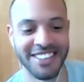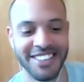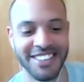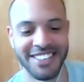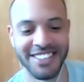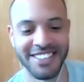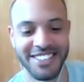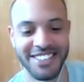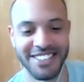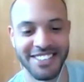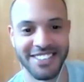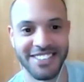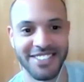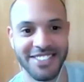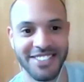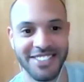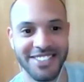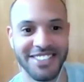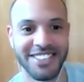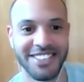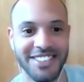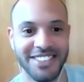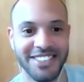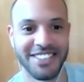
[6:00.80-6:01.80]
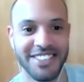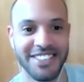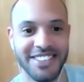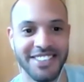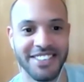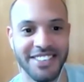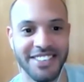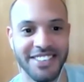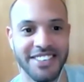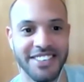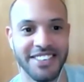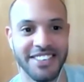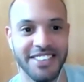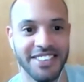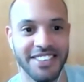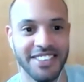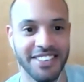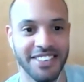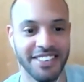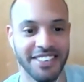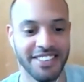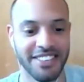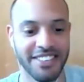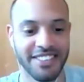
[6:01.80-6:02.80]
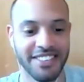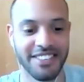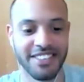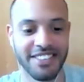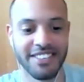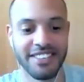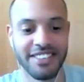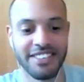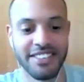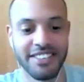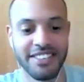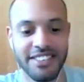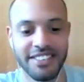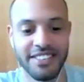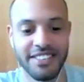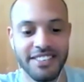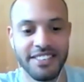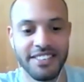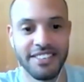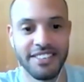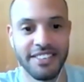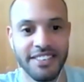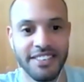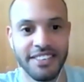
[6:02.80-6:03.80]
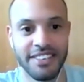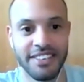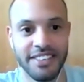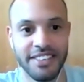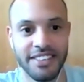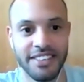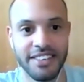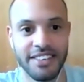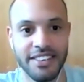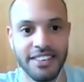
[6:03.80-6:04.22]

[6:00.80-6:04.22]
This person isn't speaking.